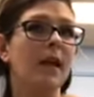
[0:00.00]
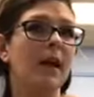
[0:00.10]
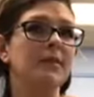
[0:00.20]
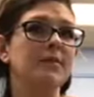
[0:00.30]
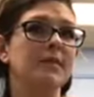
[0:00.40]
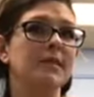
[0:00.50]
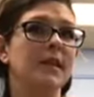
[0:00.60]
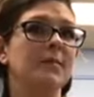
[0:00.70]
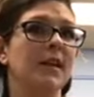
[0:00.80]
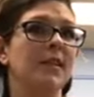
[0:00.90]
and do the
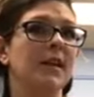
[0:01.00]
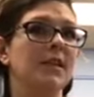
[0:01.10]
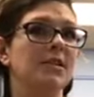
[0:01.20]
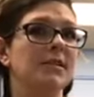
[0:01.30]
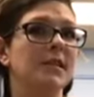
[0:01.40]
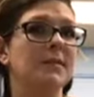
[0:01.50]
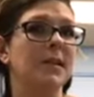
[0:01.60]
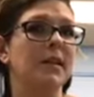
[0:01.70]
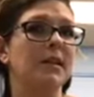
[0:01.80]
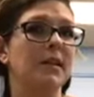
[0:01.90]
same thing that I just
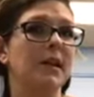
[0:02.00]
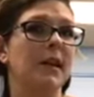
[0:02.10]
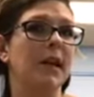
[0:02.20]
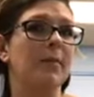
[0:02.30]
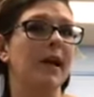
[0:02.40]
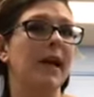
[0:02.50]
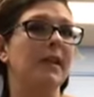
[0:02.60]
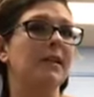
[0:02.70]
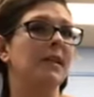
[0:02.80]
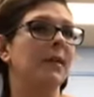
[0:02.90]
explained, get my
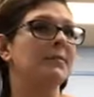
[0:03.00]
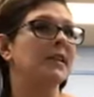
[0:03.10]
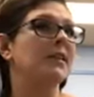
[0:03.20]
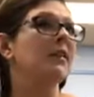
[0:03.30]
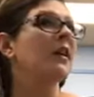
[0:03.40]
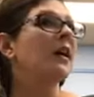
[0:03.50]
end clamped in,